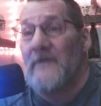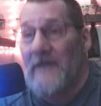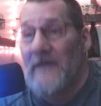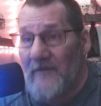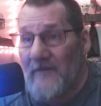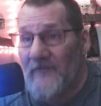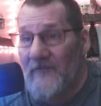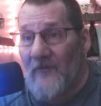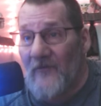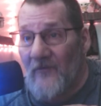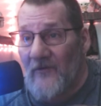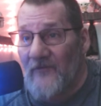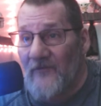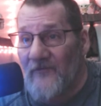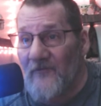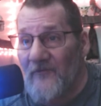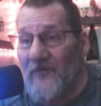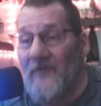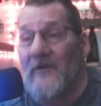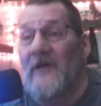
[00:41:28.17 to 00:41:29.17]
keeps going
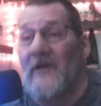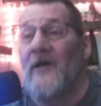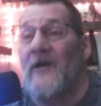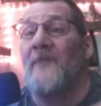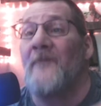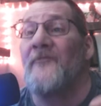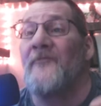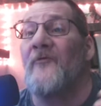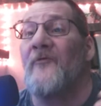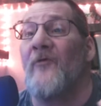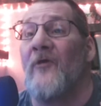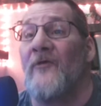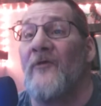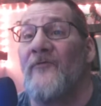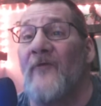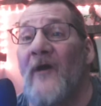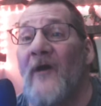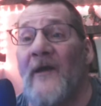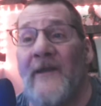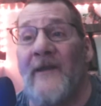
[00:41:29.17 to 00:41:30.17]
through them and comes
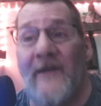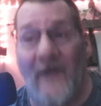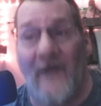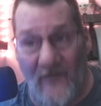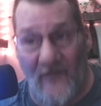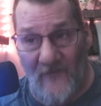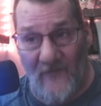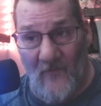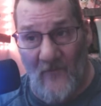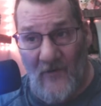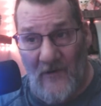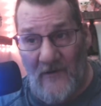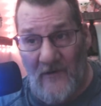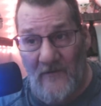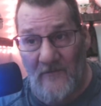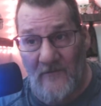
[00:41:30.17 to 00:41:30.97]
across another one.